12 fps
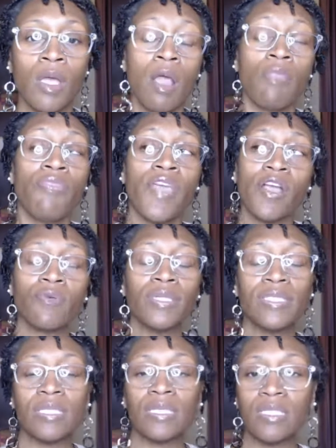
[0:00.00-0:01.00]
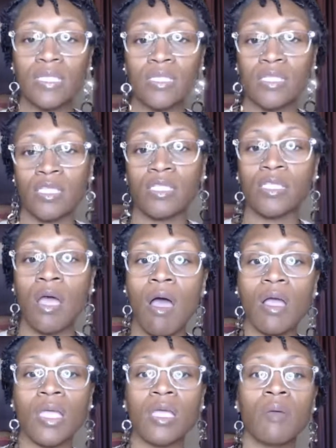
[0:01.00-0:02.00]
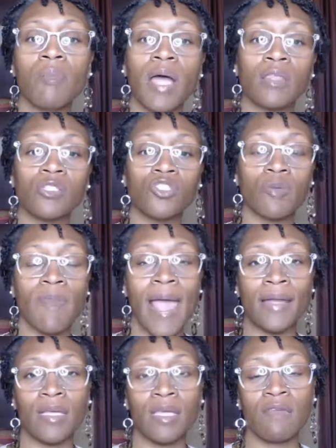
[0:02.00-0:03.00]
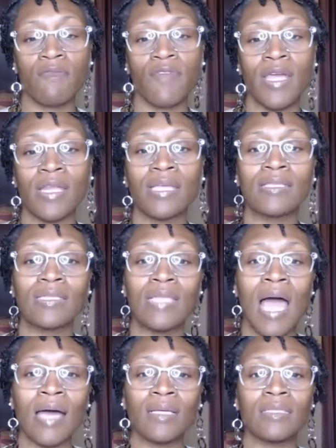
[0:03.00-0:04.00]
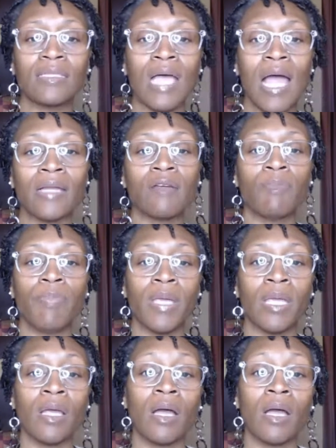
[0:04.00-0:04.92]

Their resistance to talking about the traumatic event is not a sign of being